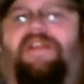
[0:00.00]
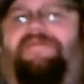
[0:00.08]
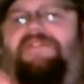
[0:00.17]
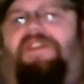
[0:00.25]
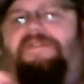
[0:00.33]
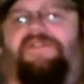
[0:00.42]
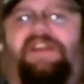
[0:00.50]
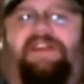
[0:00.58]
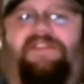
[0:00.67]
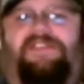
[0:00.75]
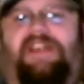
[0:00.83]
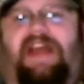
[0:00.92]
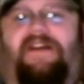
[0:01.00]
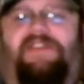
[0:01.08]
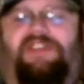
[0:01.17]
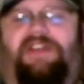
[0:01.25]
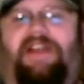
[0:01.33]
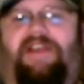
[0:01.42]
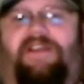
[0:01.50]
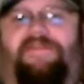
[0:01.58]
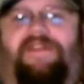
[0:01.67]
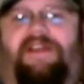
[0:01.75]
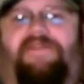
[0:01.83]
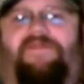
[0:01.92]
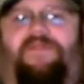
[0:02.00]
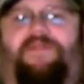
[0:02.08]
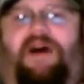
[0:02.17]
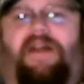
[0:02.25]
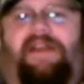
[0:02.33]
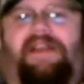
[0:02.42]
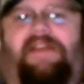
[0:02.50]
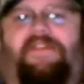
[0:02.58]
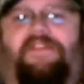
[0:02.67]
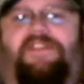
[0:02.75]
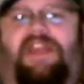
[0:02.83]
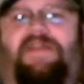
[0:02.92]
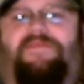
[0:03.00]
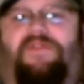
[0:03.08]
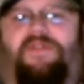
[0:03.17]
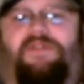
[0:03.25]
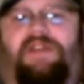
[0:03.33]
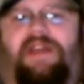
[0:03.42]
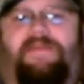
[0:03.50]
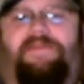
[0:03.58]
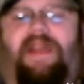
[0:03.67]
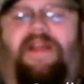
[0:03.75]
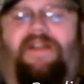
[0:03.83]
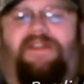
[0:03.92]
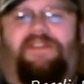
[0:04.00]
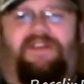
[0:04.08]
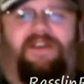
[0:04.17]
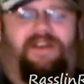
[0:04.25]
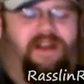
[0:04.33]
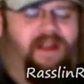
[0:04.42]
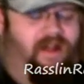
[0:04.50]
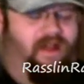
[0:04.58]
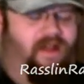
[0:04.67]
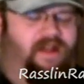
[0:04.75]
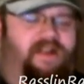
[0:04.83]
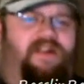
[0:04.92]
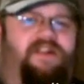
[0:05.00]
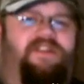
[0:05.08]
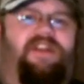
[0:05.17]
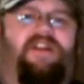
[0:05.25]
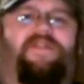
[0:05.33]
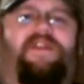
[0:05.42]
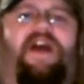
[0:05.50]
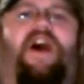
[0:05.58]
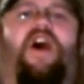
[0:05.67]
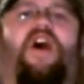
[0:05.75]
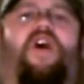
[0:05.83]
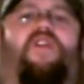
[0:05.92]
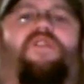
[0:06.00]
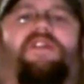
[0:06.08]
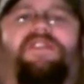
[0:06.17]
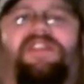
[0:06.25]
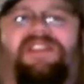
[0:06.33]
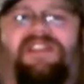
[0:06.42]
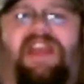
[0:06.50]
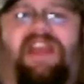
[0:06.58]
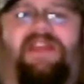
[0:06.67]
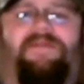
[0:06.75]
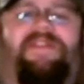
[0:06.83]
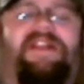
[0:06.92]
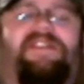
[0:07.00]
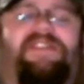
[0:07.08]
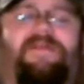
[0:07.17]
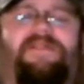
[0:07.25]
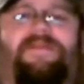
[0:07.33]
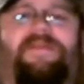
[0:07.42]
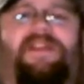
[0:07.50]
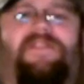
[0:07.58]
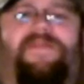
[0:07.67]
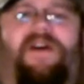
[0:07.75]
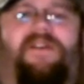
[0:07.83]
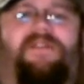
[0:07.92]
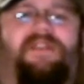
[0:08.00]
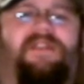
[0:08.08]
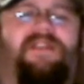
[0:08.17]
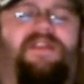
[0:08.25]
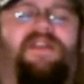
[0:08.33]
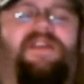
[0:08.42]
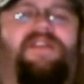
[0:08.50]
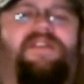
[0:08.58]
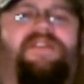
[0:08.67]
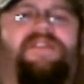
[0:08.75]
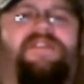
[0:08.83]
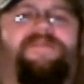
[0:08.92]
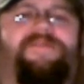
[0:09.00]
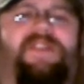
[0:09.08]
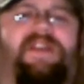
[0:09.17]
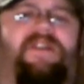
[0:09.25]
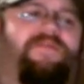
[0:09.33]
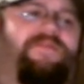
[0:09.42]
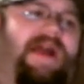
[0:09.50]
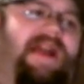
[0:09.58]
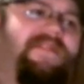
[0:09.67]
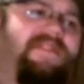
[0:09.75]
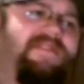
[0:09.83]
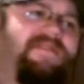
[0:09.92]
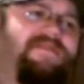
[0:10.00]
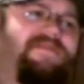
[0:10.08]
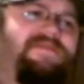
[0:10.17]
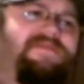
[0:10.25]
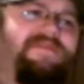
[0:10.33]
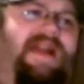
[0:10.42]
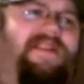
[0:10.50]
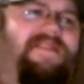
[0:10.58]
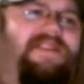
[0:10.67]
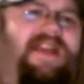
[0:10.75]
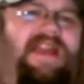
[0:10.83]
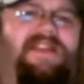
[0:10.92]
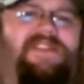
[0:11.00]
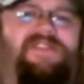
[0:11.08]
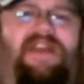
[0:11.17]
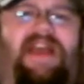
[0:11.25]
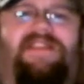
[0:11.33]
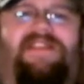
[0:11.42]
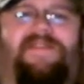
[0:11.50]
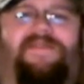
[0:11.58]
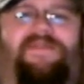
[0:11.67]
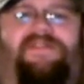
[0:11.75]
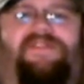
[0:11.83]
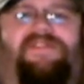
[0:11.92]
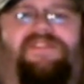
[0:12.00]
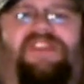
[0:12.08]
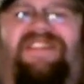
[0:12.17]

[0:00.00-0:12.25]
Even Dolph Ziggler's now a generic fucking robotic out of the same mold type character. You know, they all look the same, and that's WWE's fault. You know, back in the 90s, you had differences.